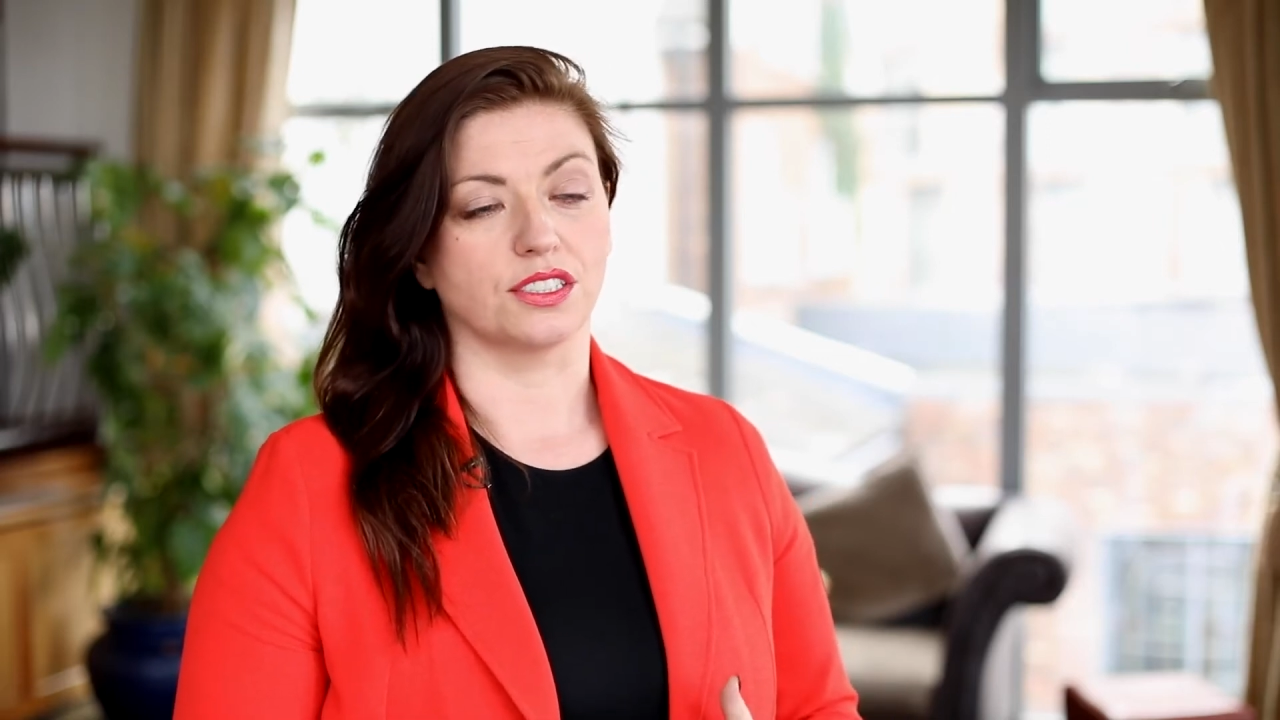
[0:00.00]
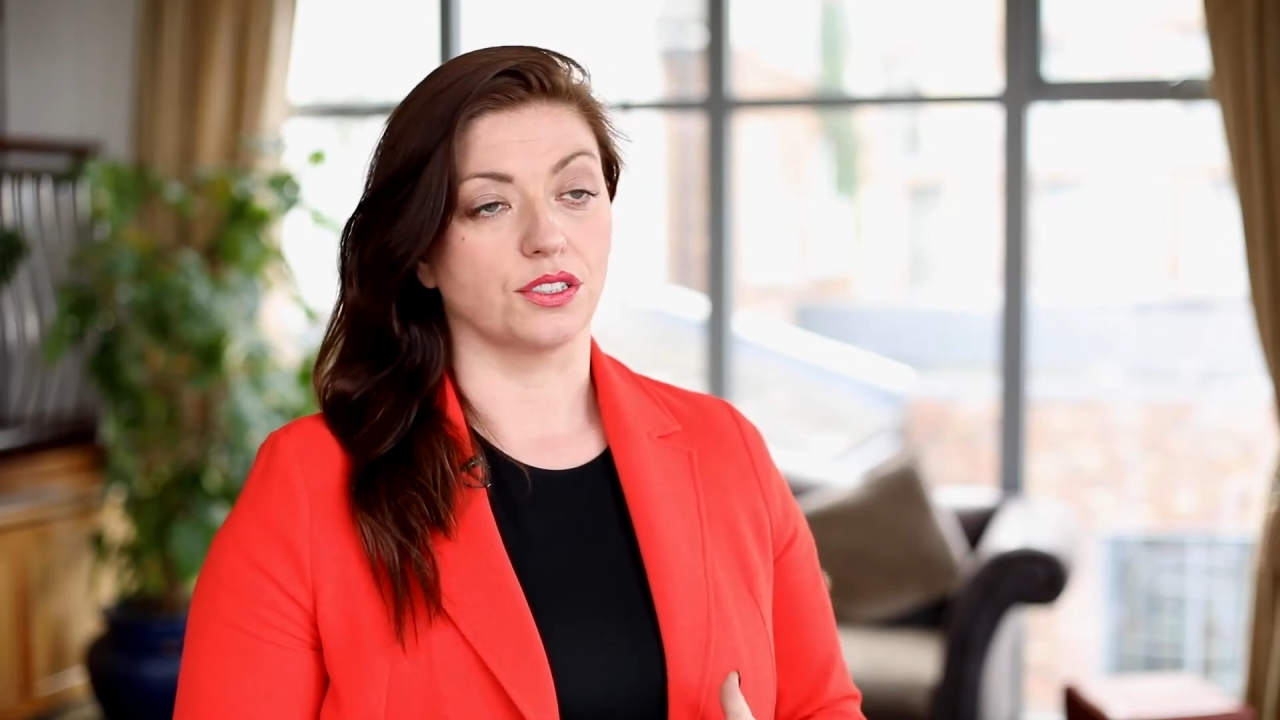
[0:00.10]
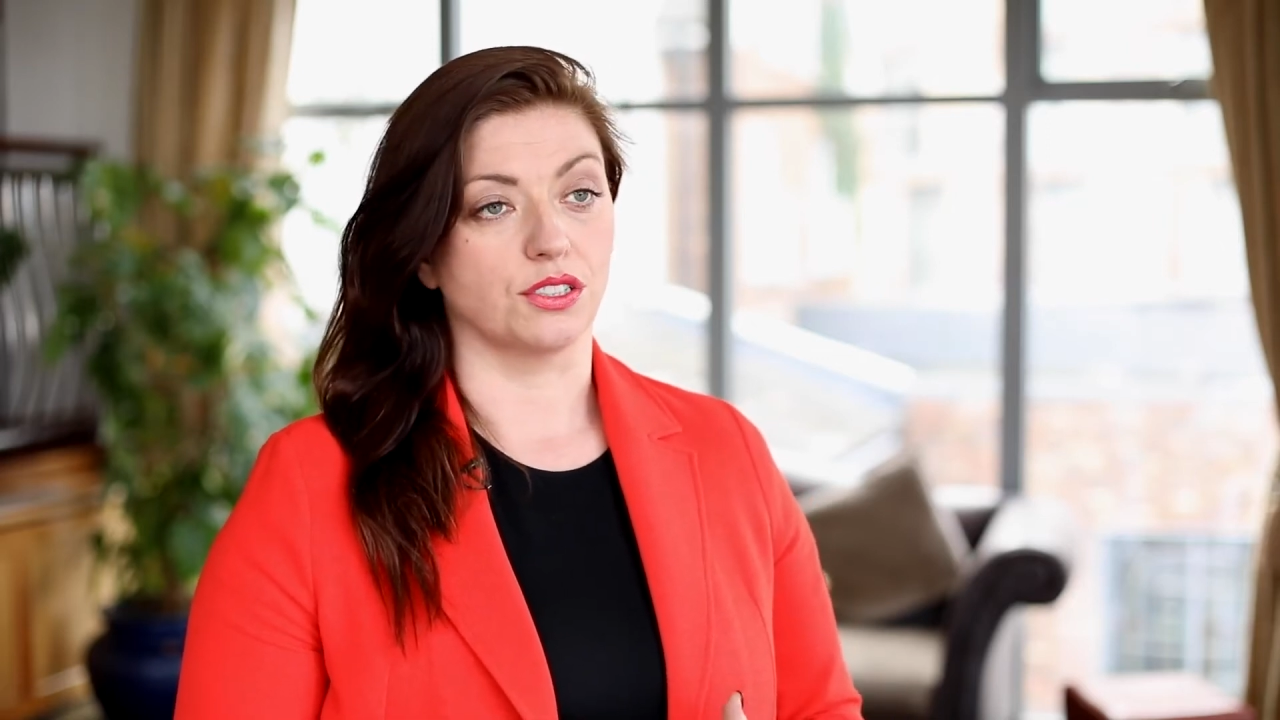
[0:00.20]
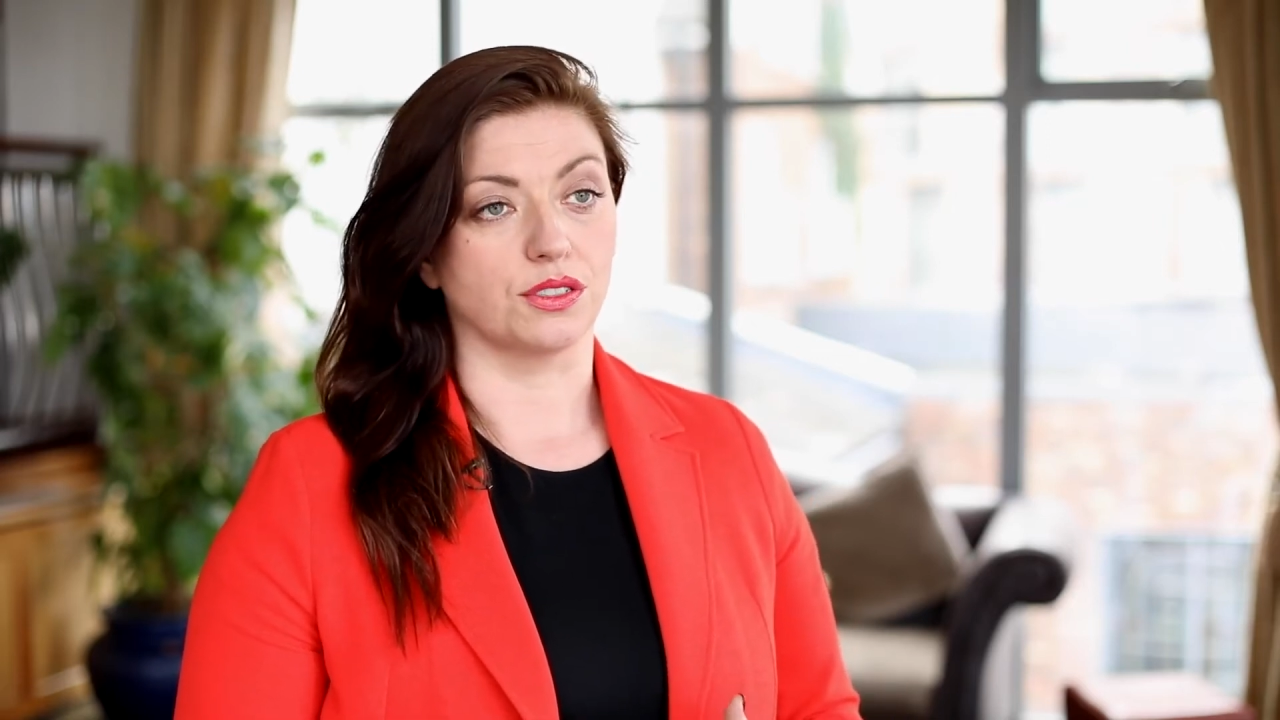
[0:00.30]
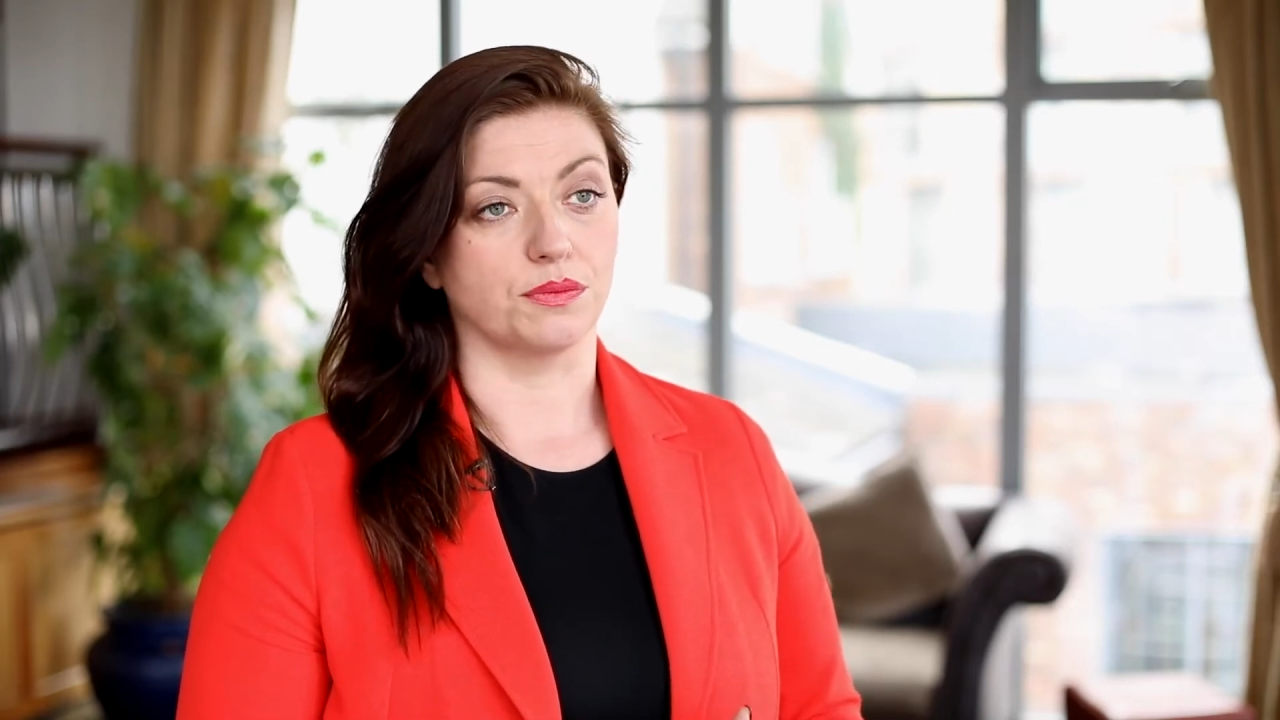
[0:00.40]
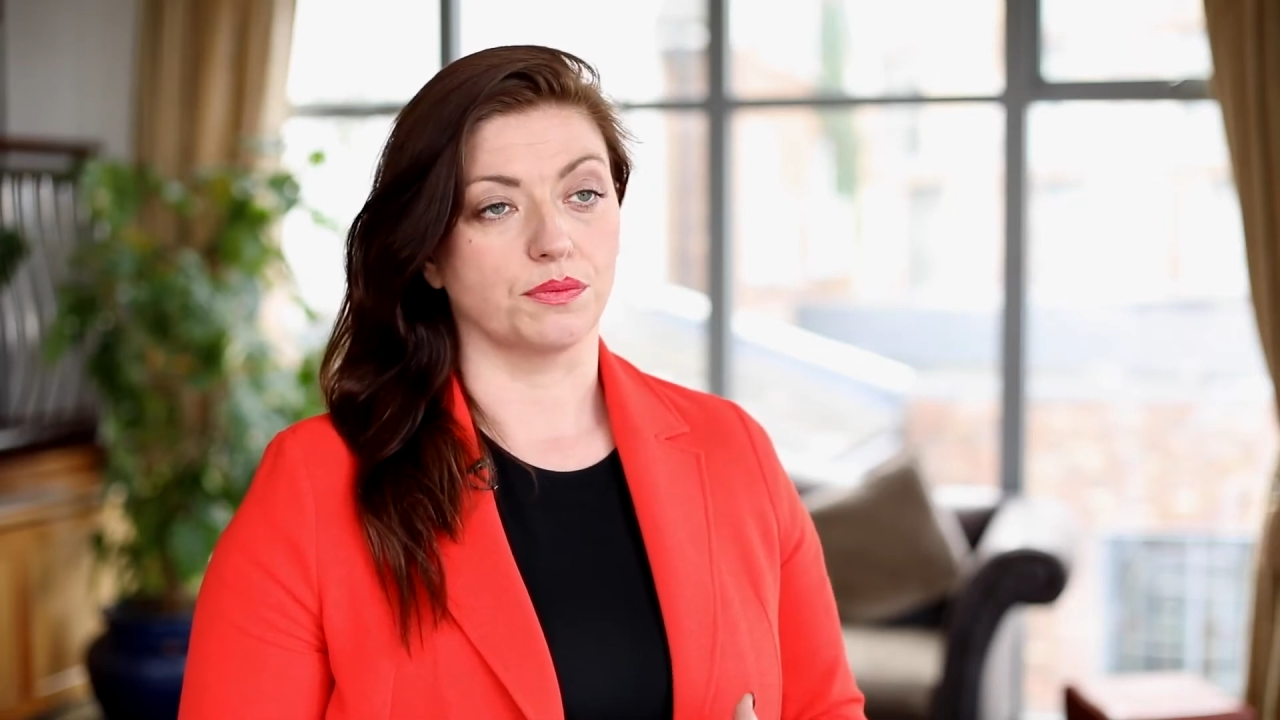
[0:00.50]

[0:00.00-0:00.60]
studied